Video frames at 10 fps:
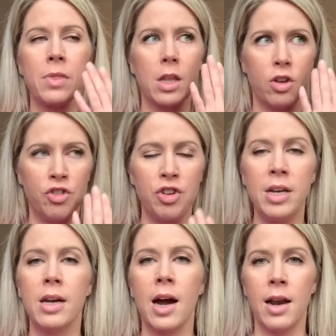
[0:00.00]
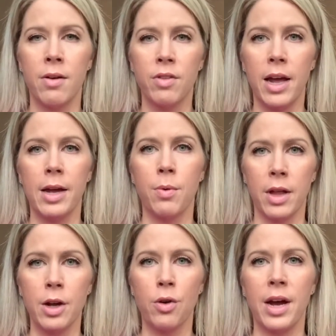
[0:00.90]
she kind of like, we're
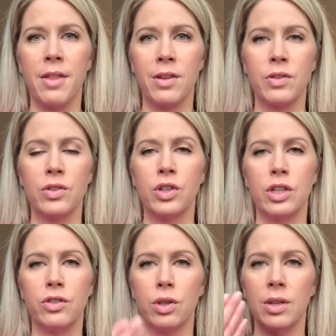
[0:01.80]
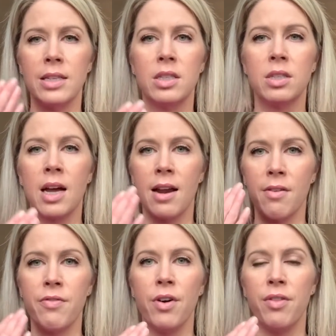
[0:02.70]
like, okay, this is good. So let's kind of
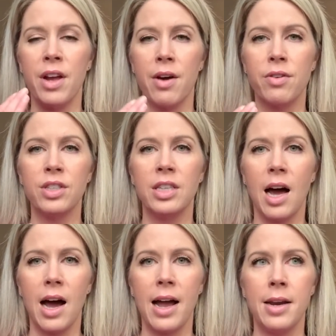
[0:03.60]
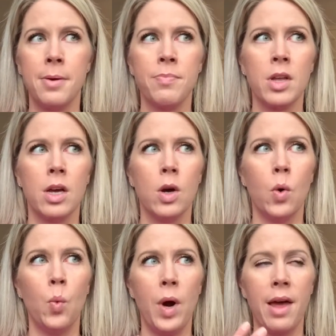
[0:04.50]
fill the other side
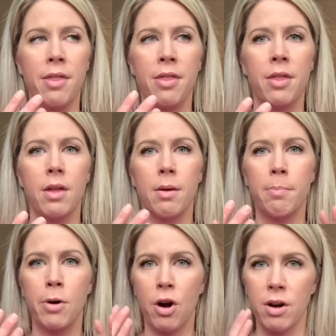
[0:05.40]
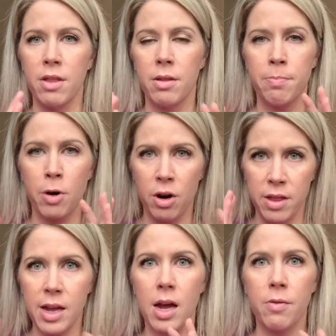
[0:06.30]
with part of
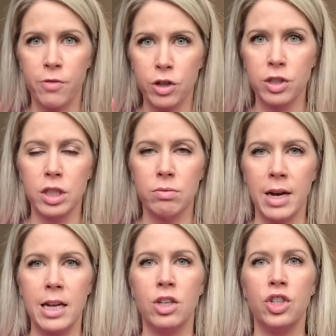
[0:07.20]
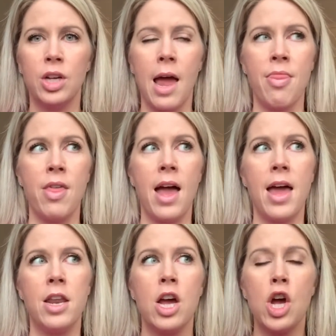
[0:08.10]
the first syringe. And
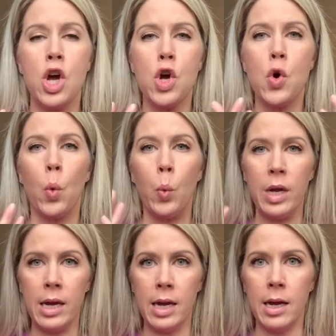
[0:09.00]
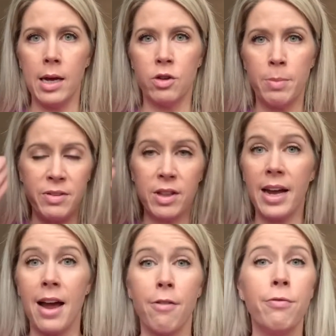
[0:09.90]
then so basically
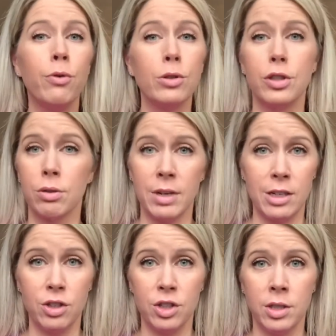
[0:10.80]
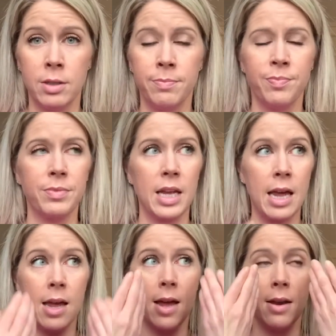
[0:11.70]
I had a full syringe,
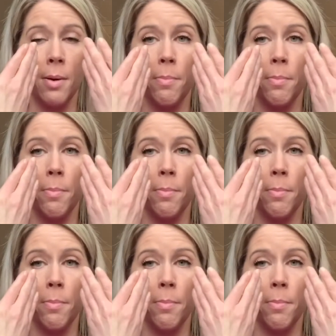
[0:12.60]
and